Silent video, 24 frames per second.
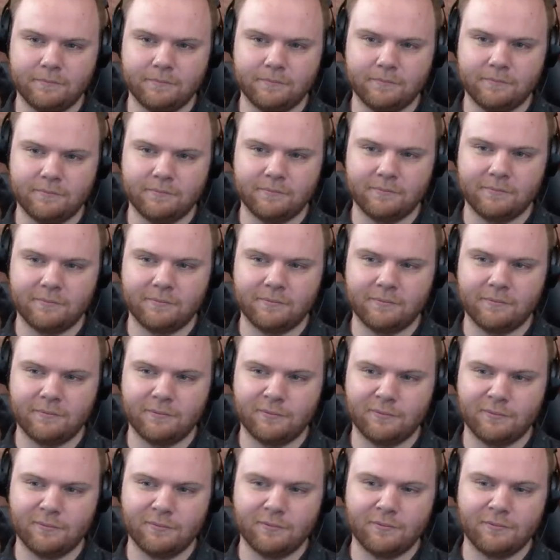
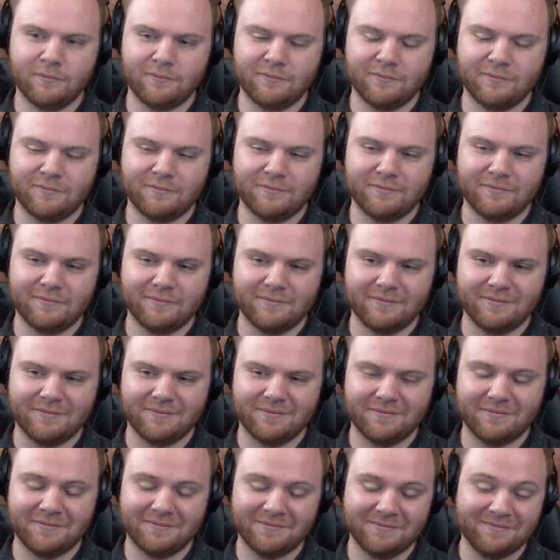
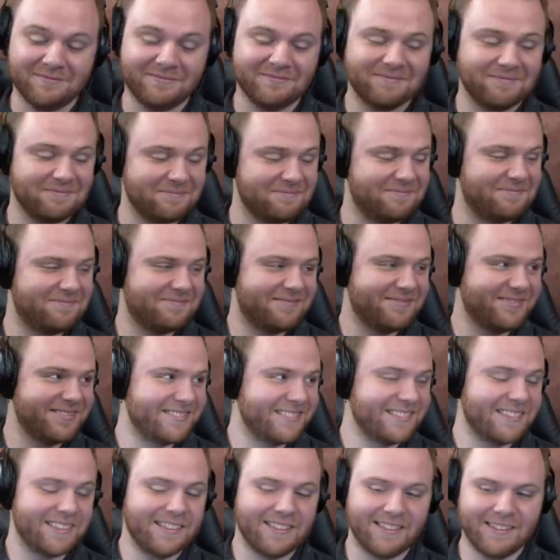
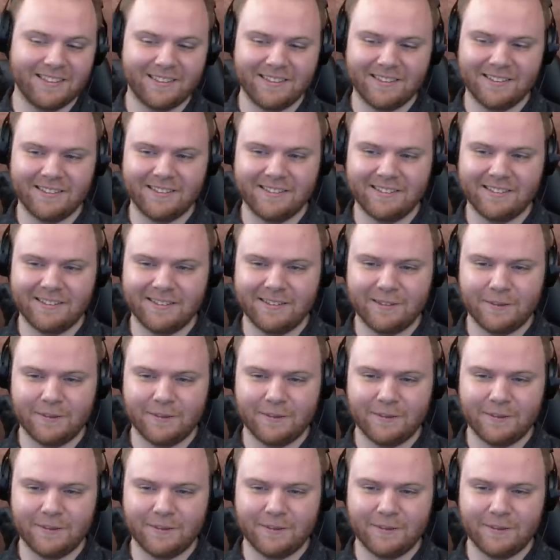No words are spoken by the person on screen.